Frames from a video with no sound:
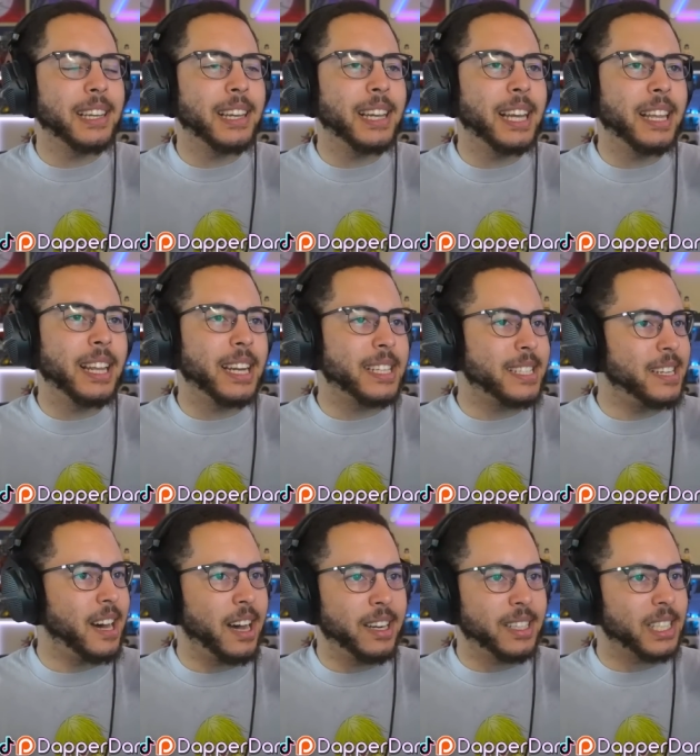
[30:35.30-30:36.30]
And then it's
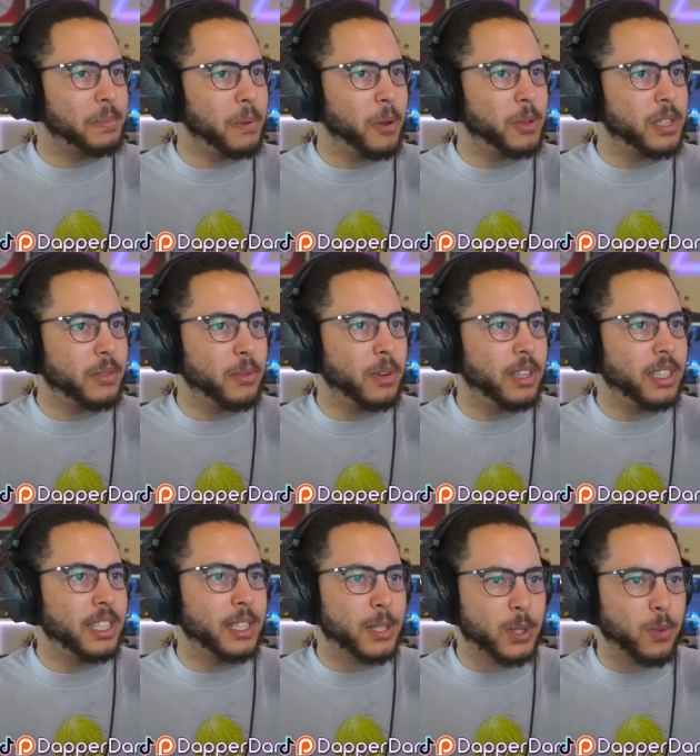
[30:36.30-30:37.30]
not an explosive one.
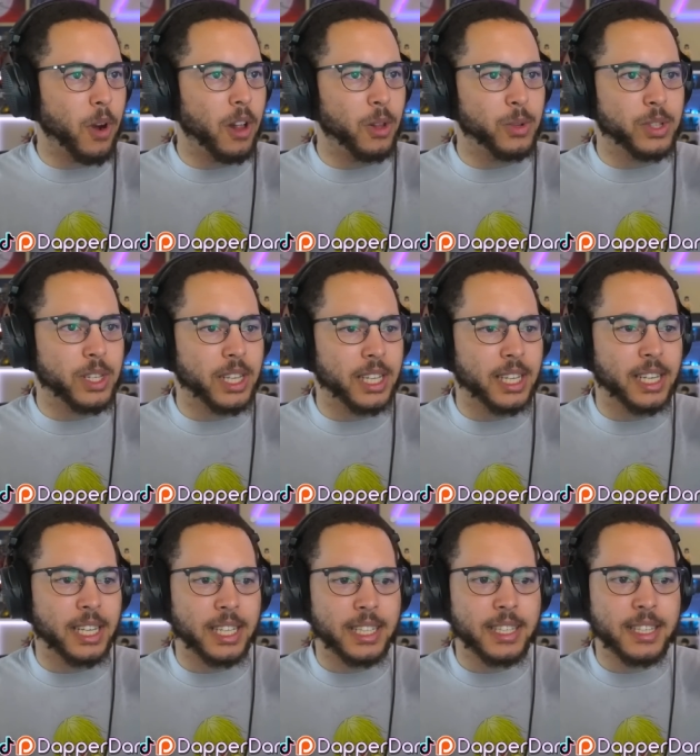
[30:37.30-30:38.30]
He swallows it and
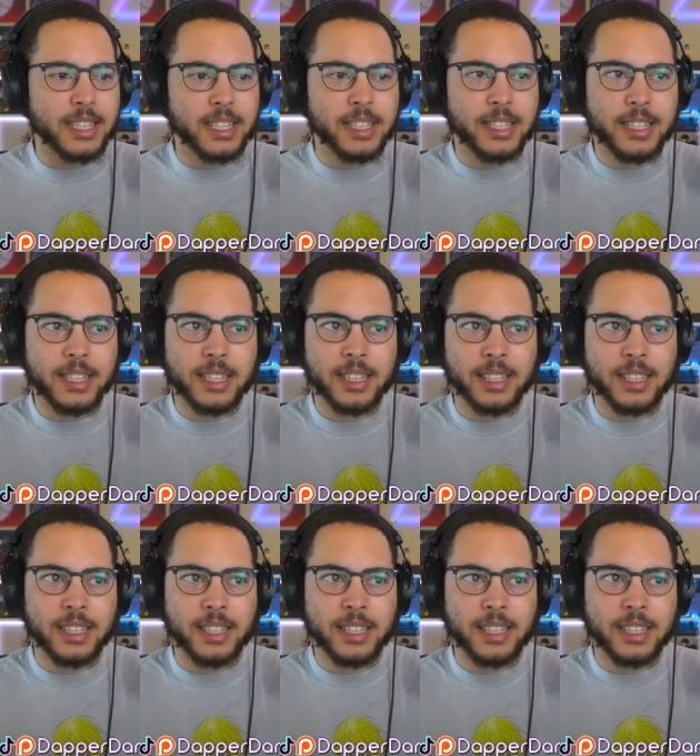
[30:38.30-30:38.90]
it's